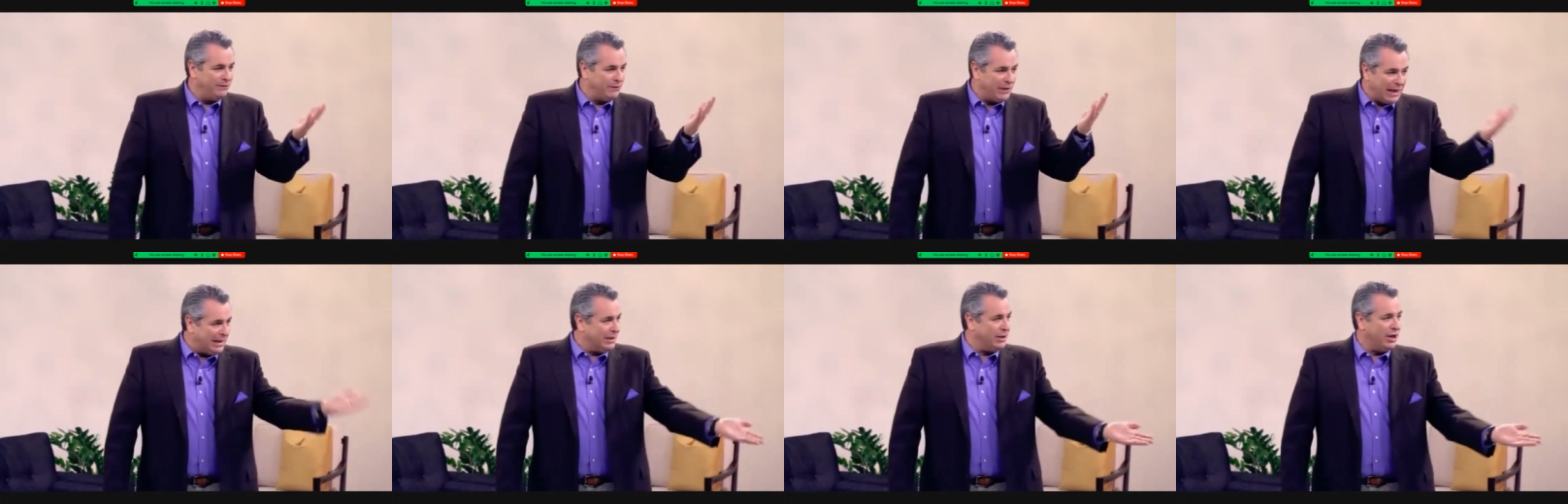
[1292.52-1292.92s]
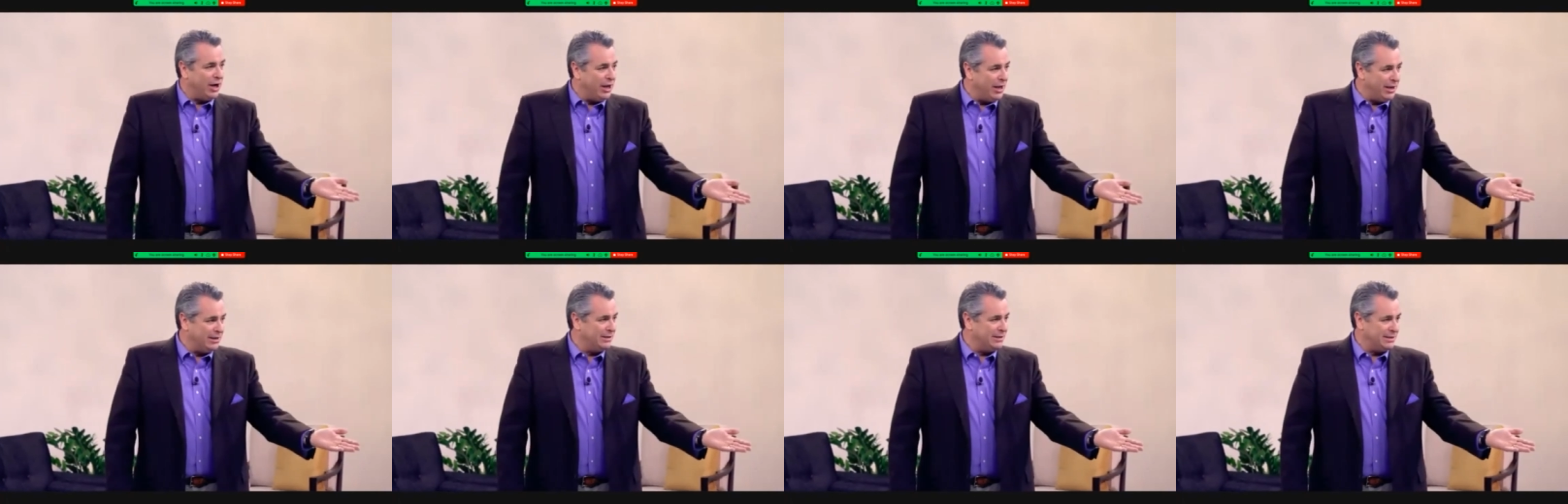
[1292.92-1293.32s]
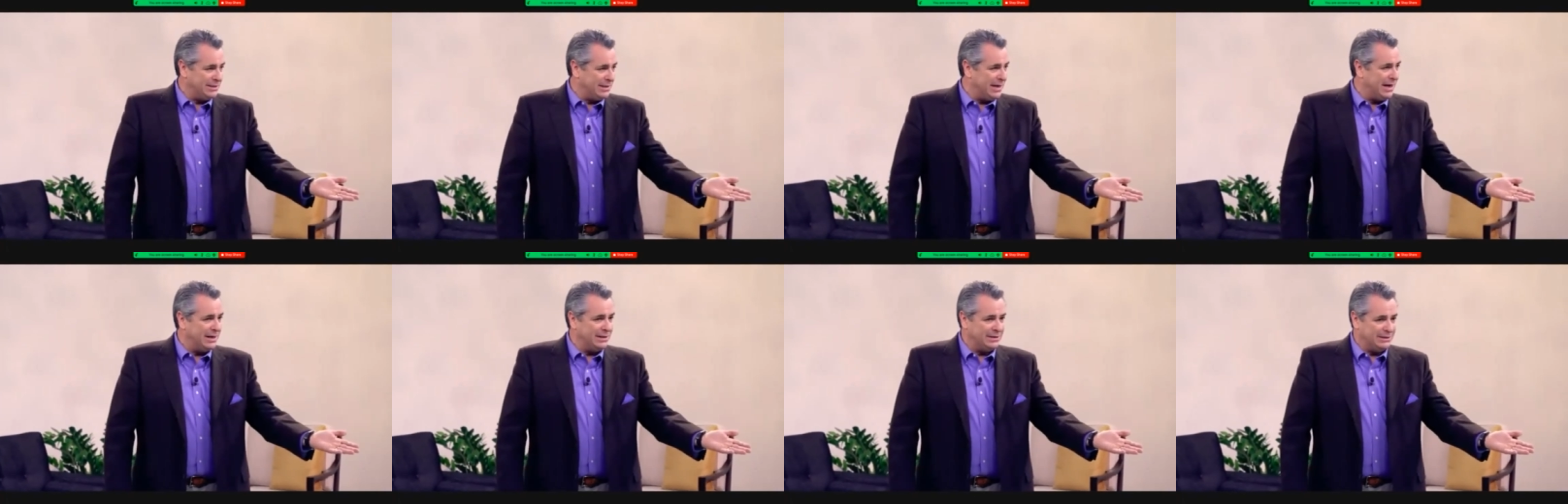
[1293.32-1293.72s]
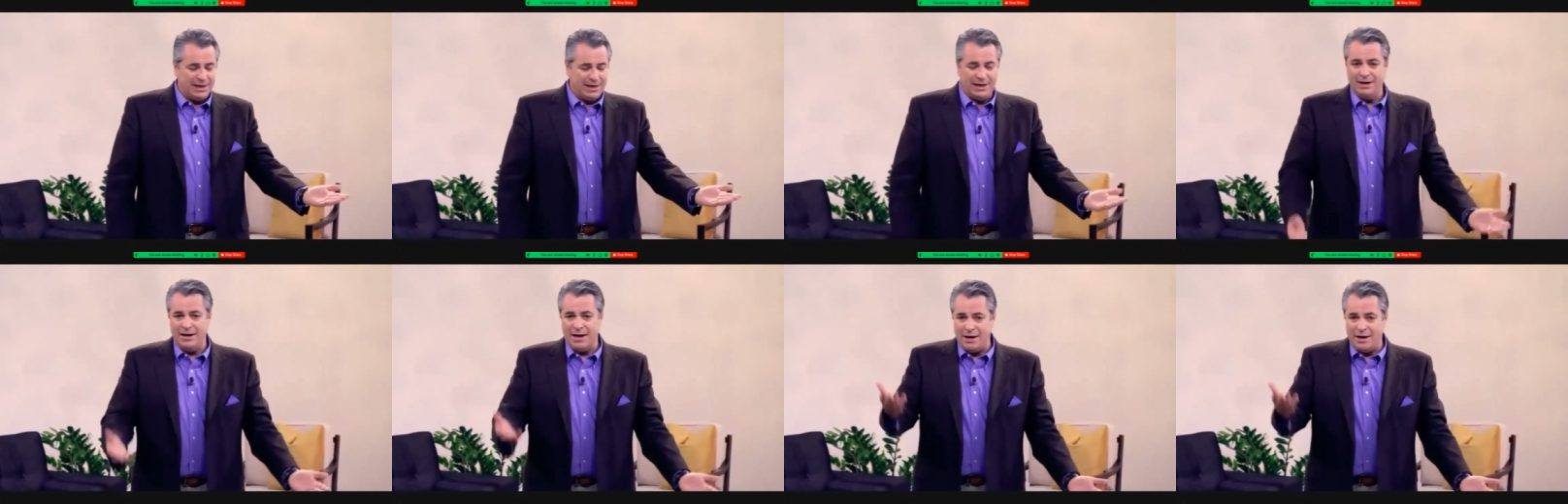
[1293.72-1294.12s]
if that guy can start
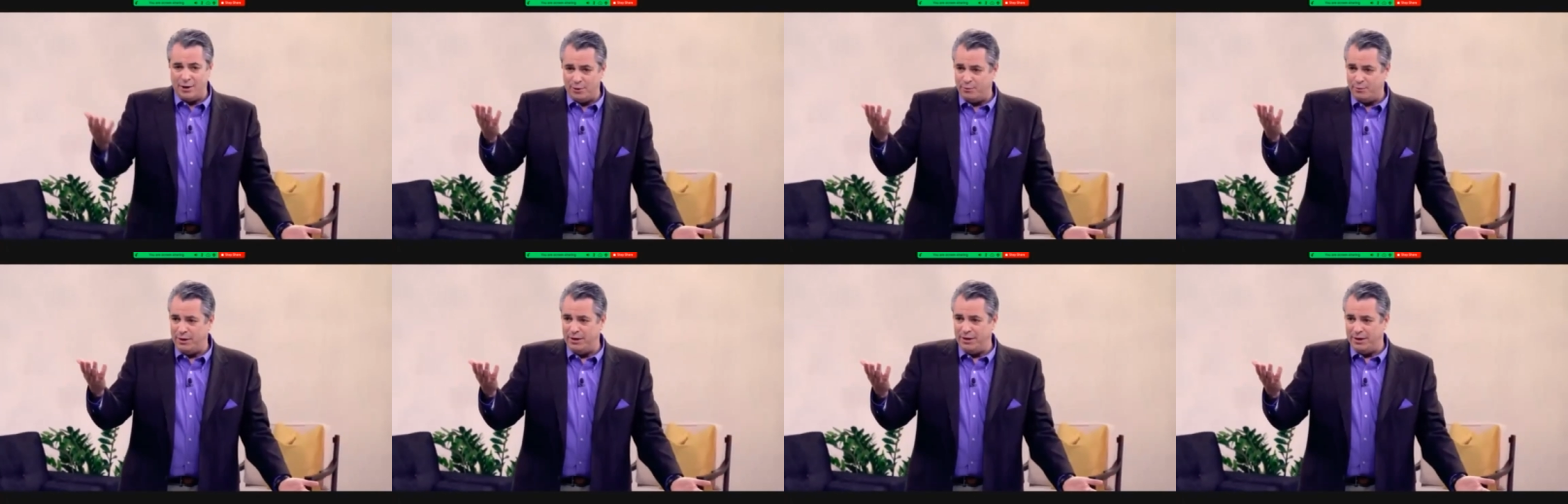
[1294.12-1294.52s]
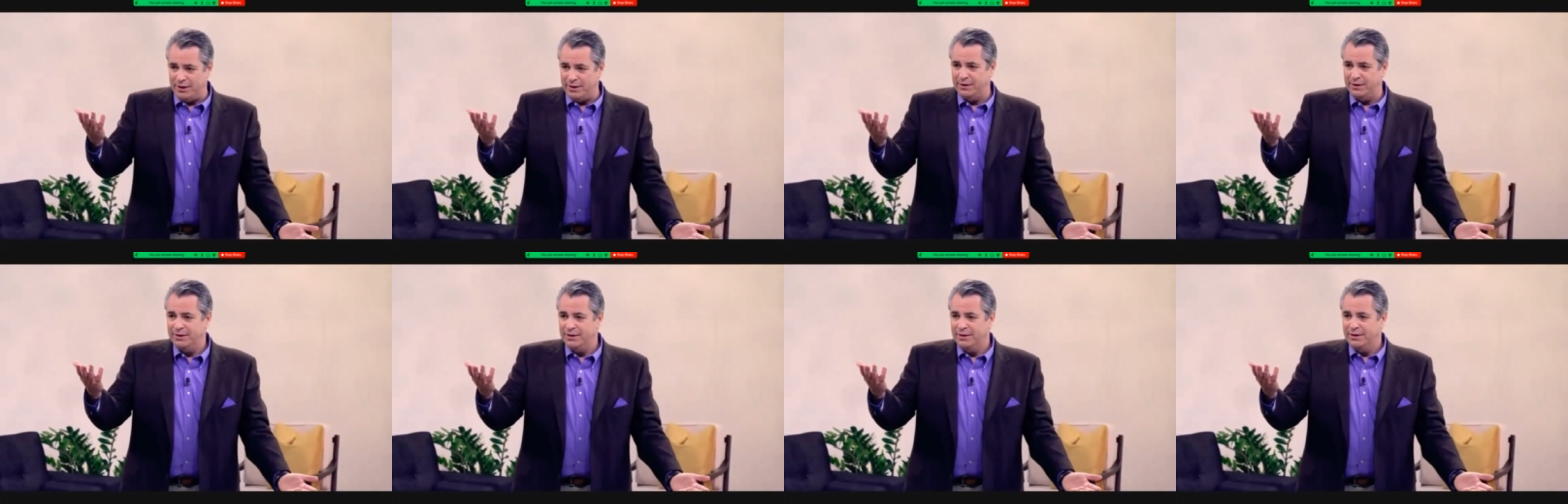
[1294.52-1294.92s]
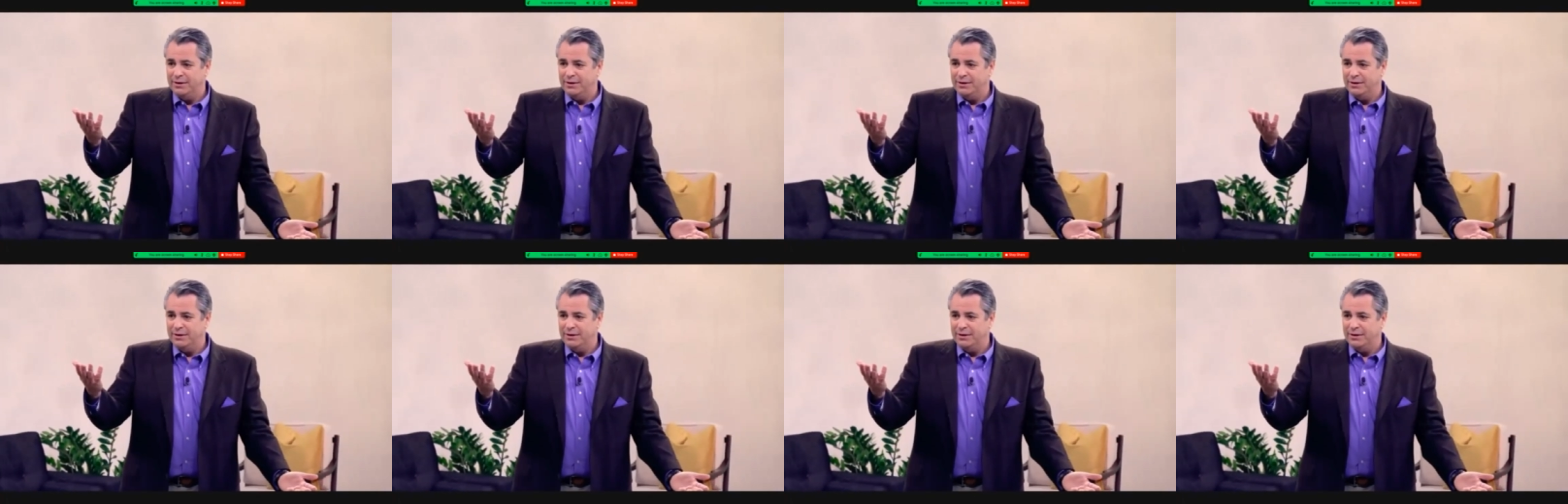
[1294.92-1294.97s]
there and end up here,